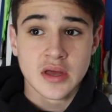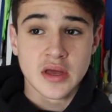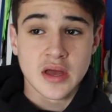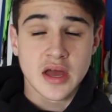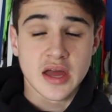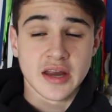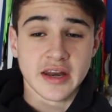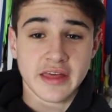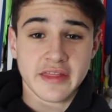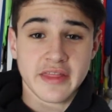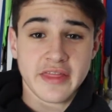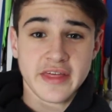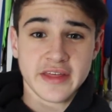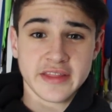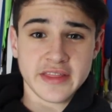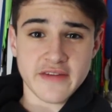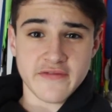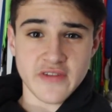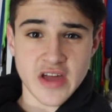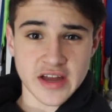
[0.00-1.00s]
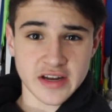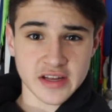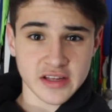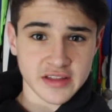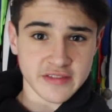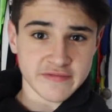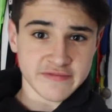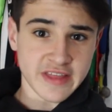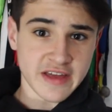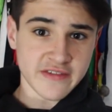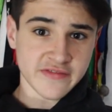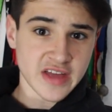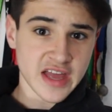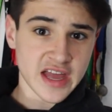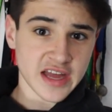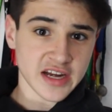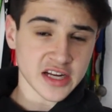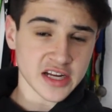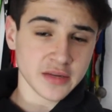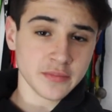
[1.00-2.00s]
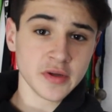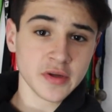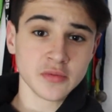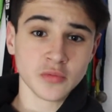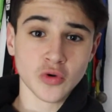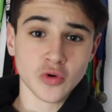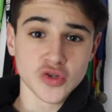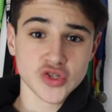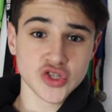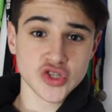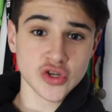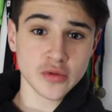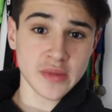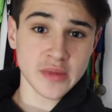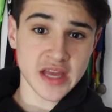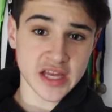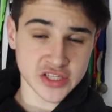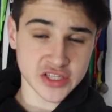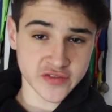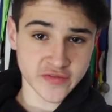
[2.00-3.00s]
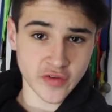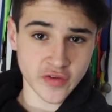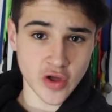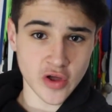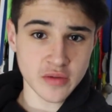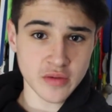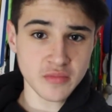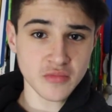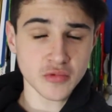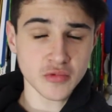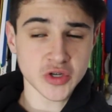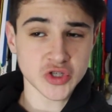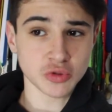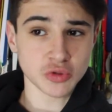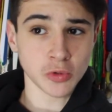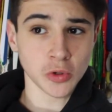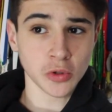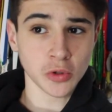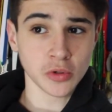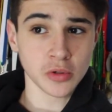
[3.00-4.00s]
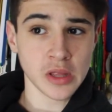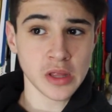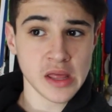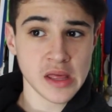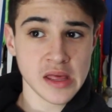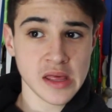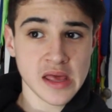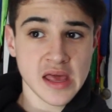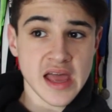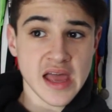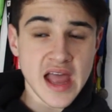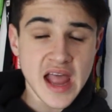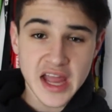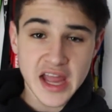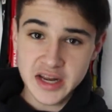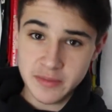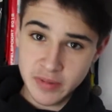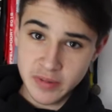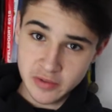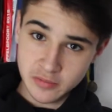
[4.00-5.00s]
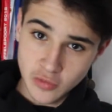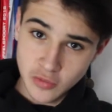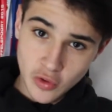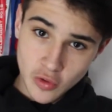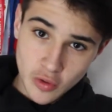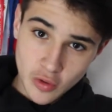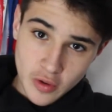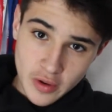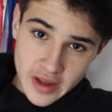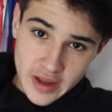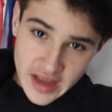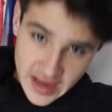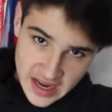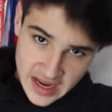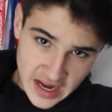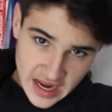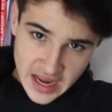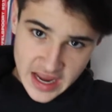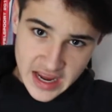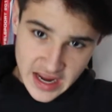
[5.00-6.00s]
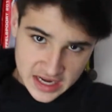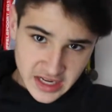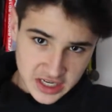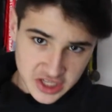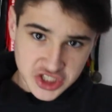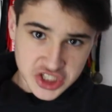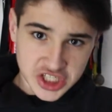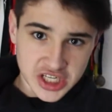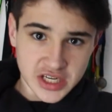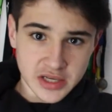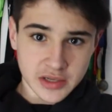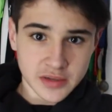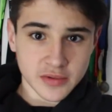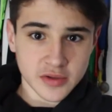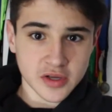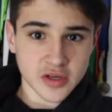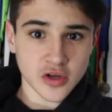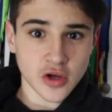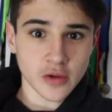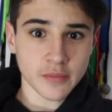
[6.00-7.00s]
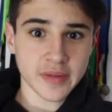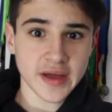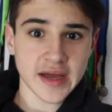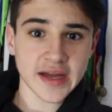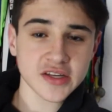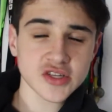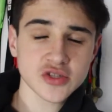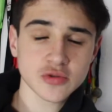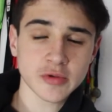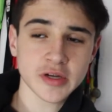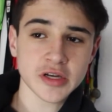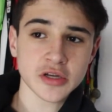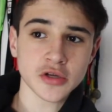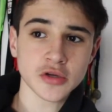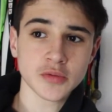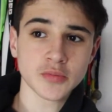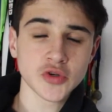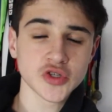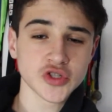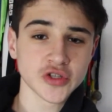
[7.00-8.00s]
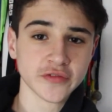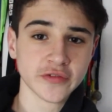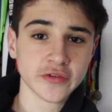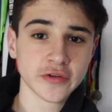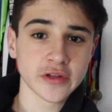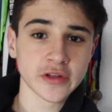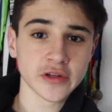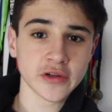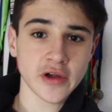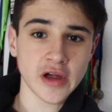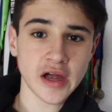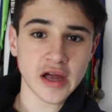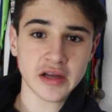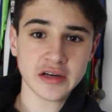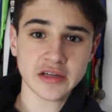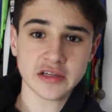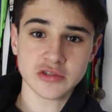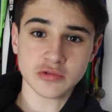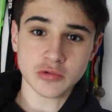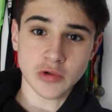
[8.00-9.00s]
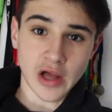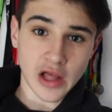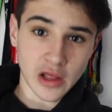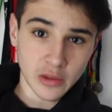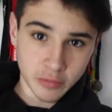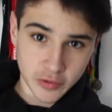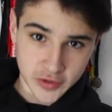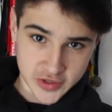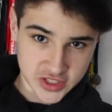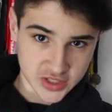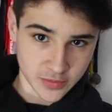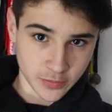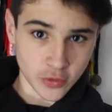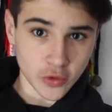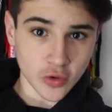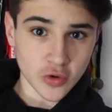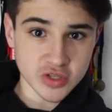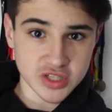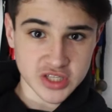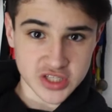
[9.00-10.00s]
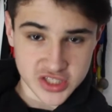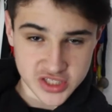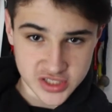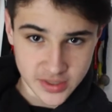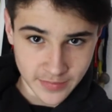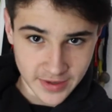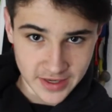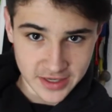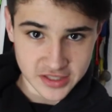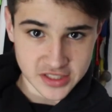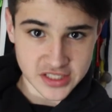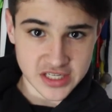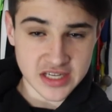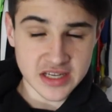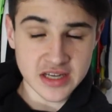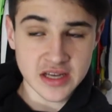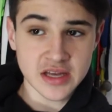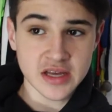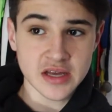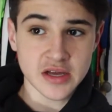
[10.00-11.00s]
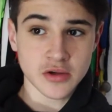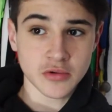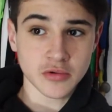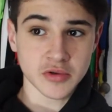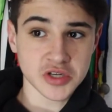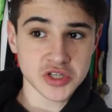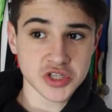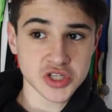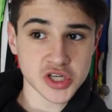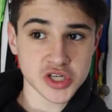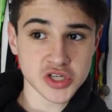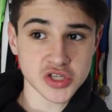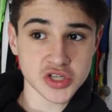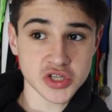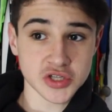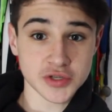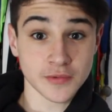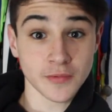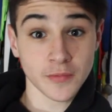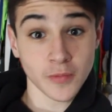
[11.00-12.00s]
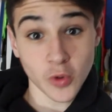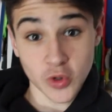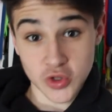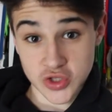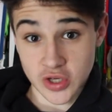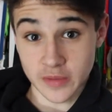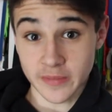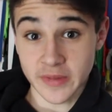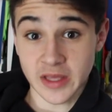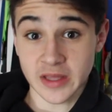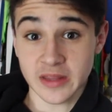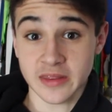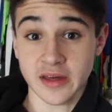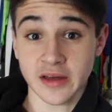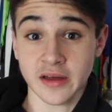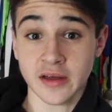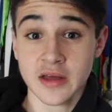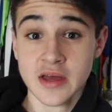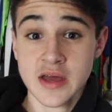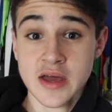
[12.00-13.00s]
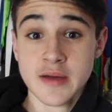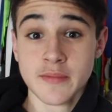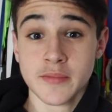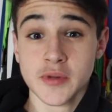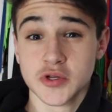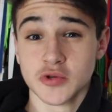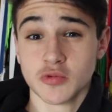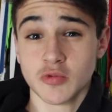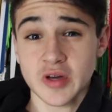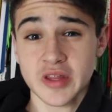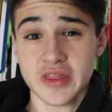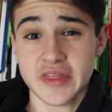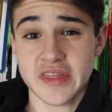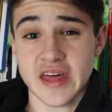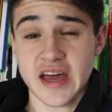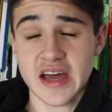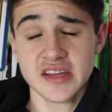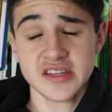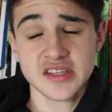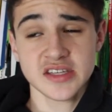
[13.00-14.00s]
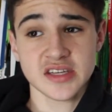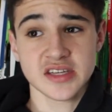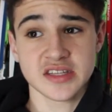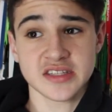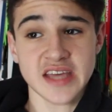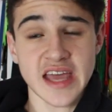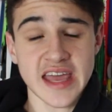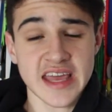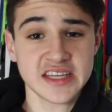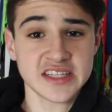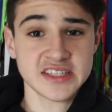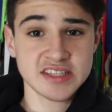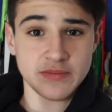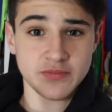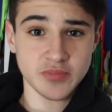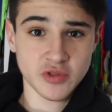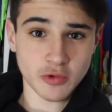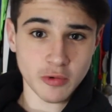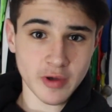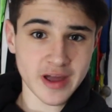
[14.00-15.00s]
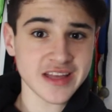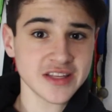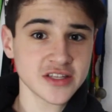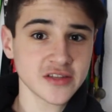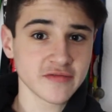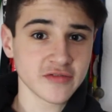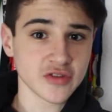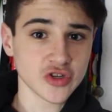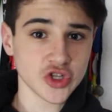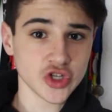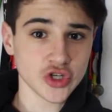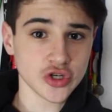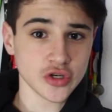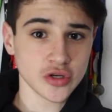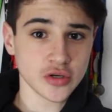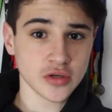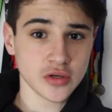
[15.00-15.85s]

Another thing they've added a bit more Zoom X foam, which will add a bit more energy compact when you put your foot on the ground. It will help with support and stability, which is also a big thing. But with that, it takes up the weight of the shoe.